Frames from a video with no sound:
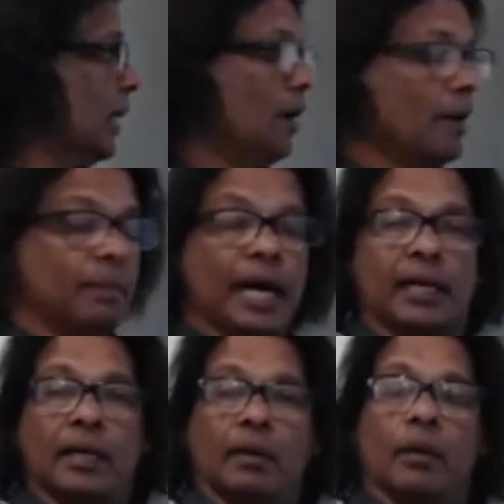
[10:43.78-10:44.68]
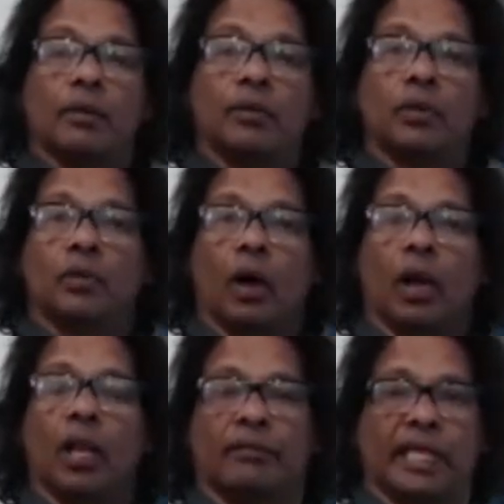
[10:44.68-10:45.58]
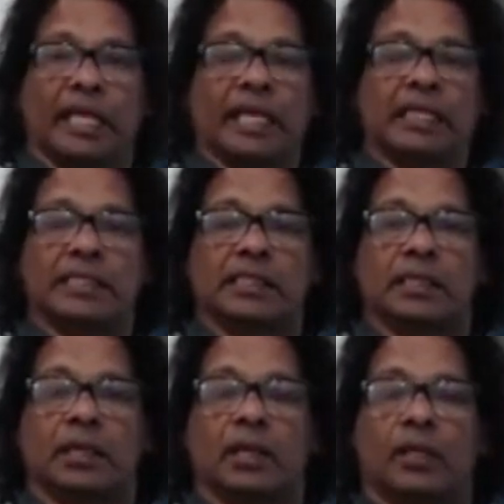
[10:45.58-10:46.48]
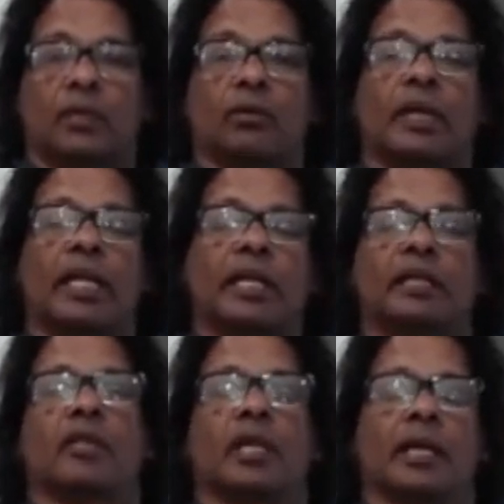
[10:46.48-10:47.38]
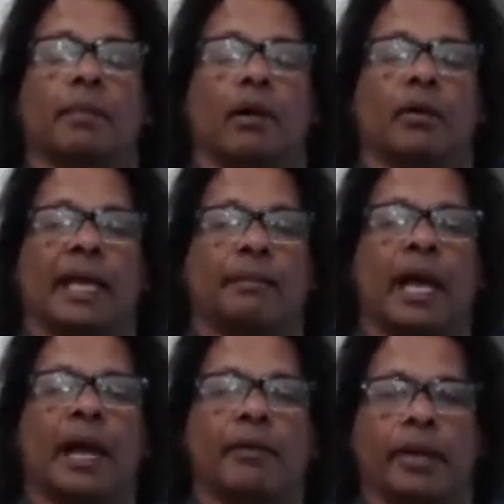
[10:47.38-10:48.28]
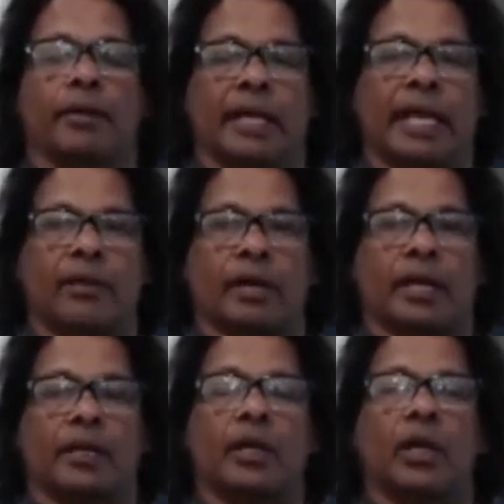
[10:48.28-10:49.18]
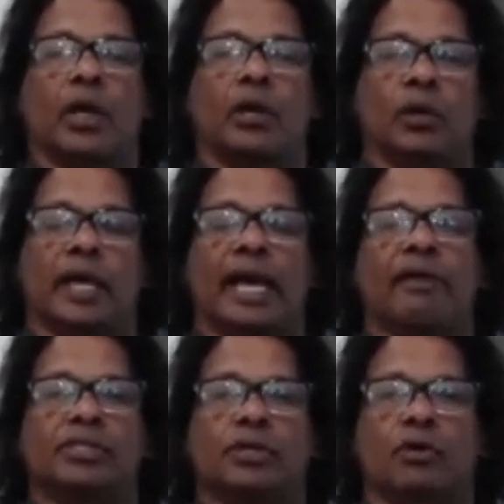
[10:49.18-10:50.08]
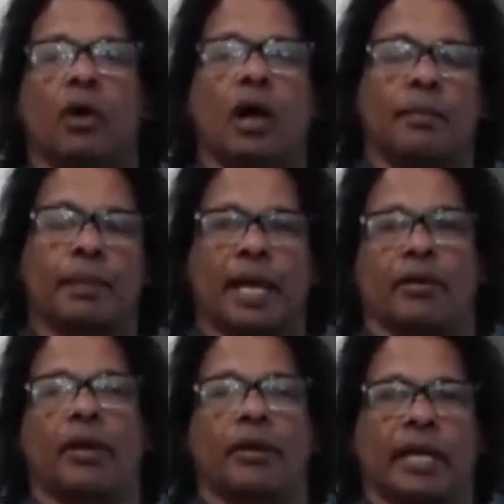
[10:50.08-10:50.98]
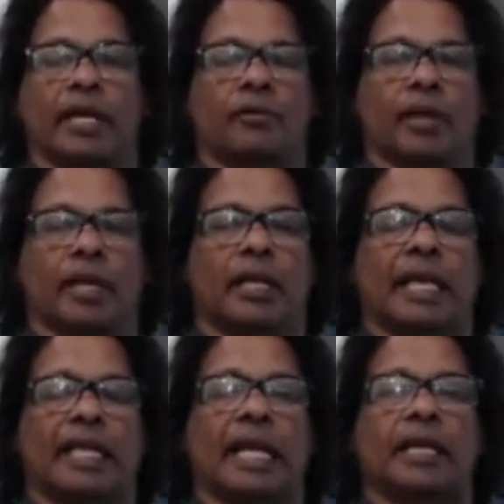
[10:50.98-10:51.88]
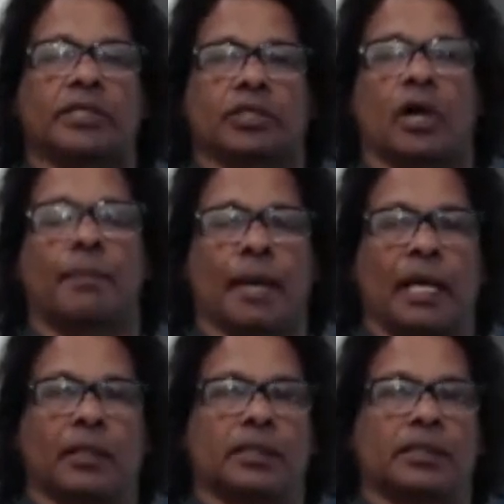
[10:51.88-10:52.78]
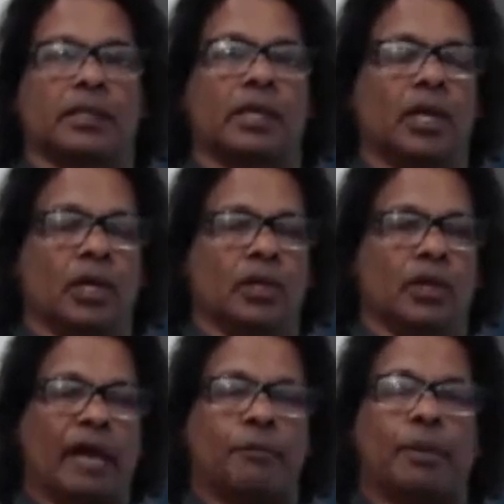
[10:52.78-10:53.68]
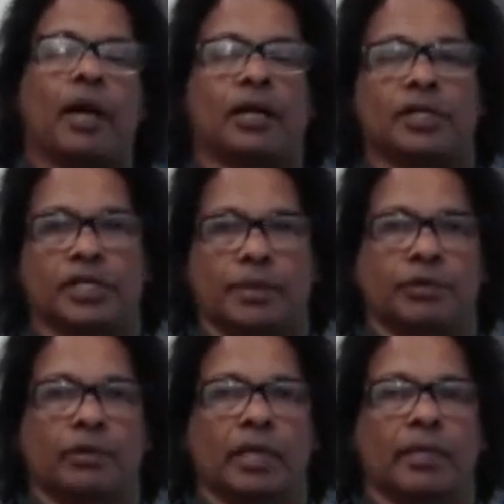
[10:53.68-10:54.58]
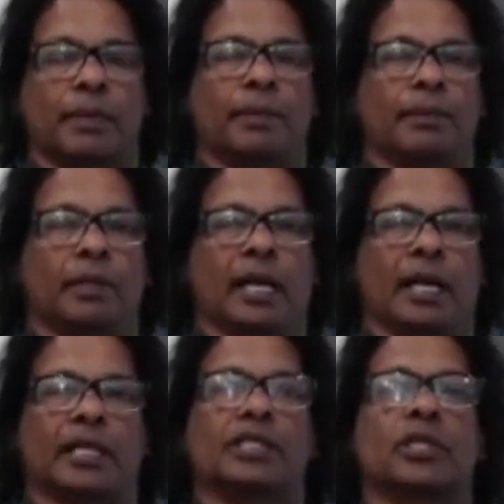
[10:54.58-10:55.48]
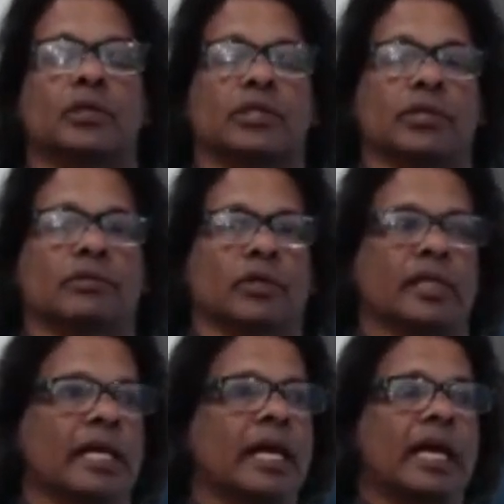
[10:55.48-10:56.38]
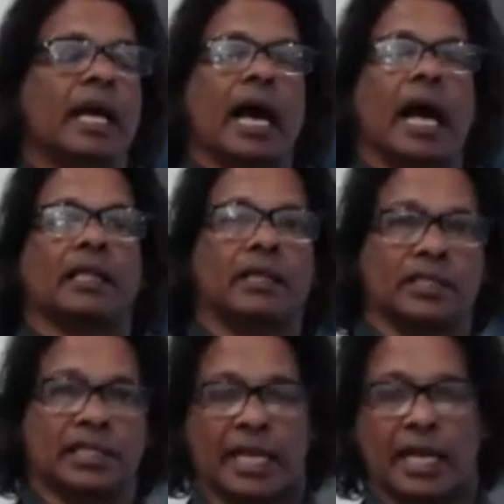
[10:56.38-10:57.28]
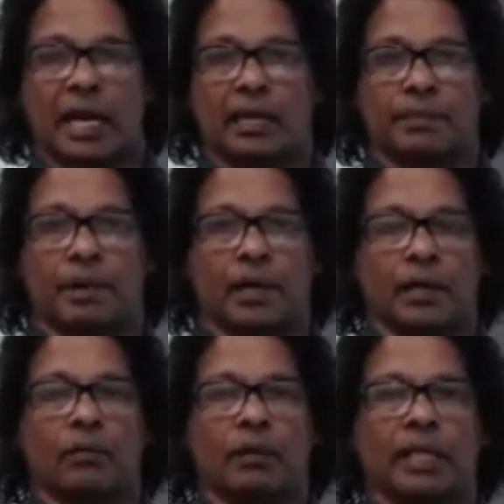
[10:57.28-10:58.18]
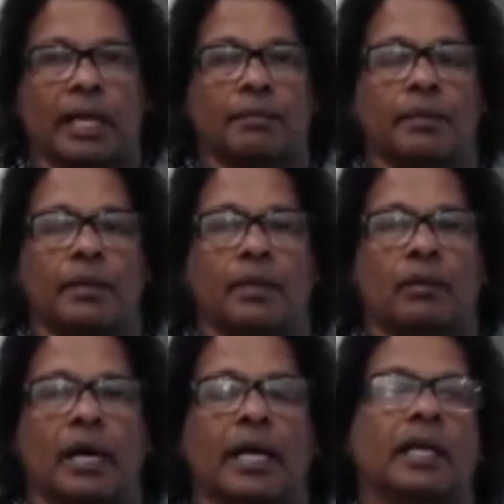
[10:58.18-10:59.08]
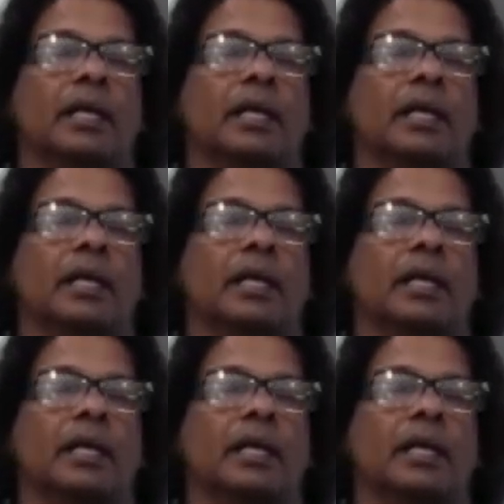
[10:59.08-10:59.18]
But to all of these, you need to think about a barrier to entry. Do you have a strong barrier to entry that can stop others? do you have partnerships with people that are exclusive so that others cannot partner with them right